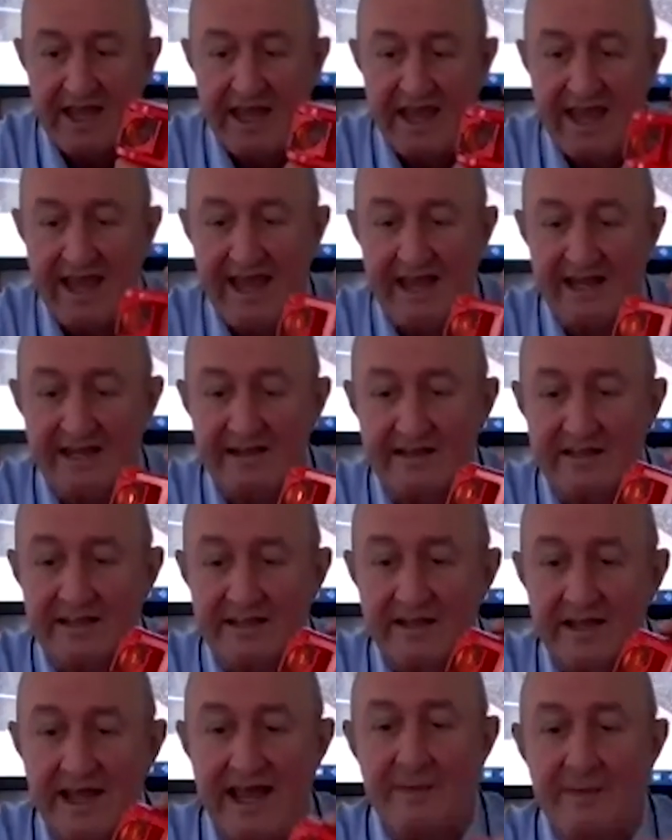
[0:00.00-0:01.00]

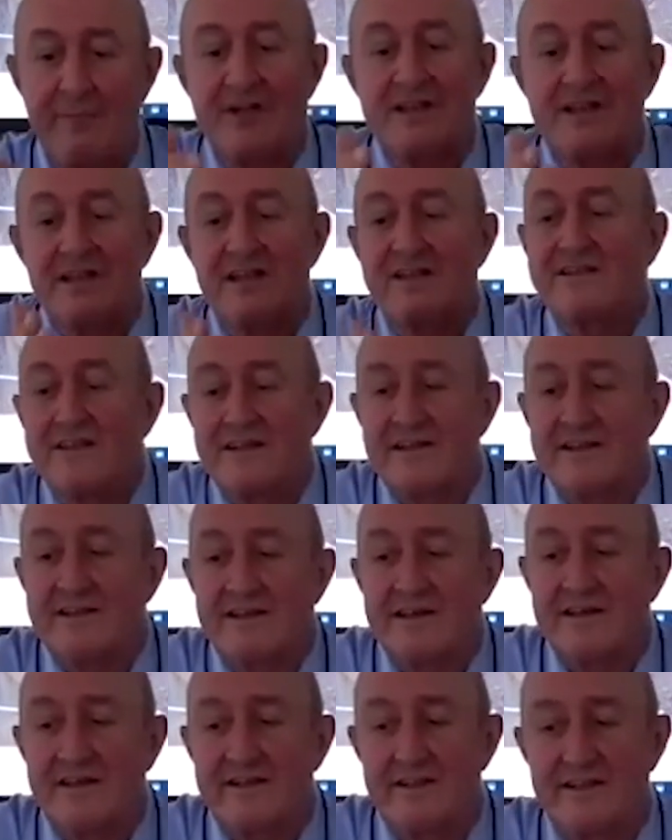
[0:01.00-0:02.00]
But
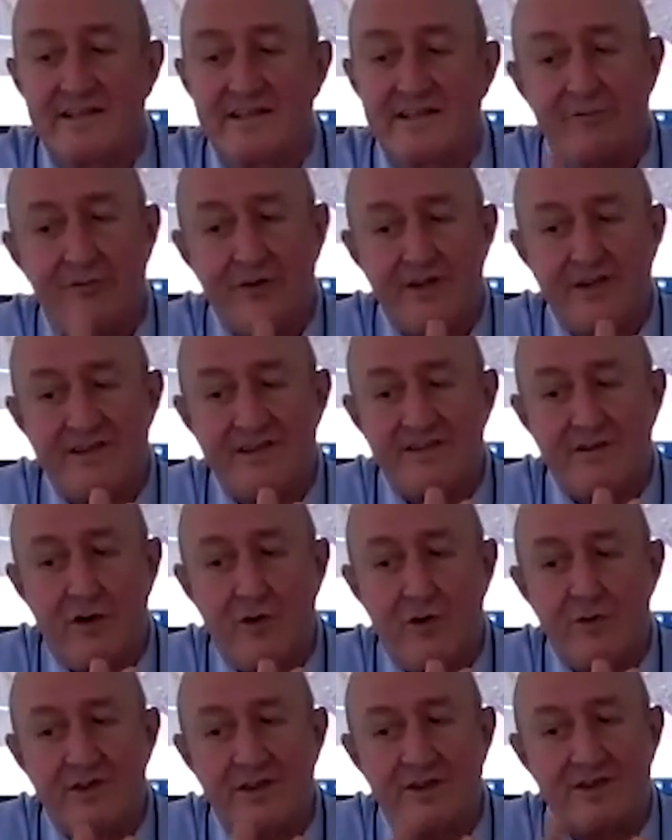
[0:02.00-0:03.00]
the difference is
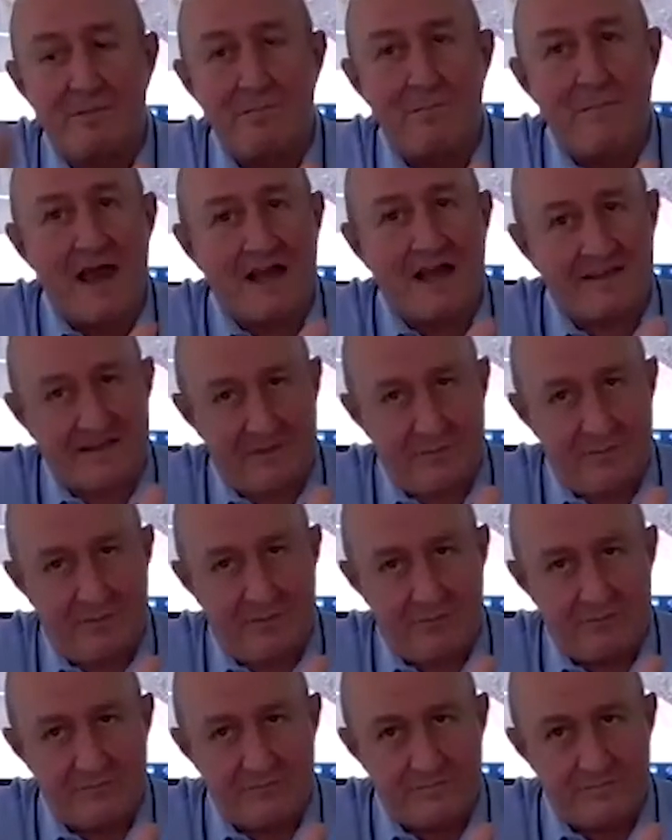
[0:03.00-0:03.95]
always on the maximum.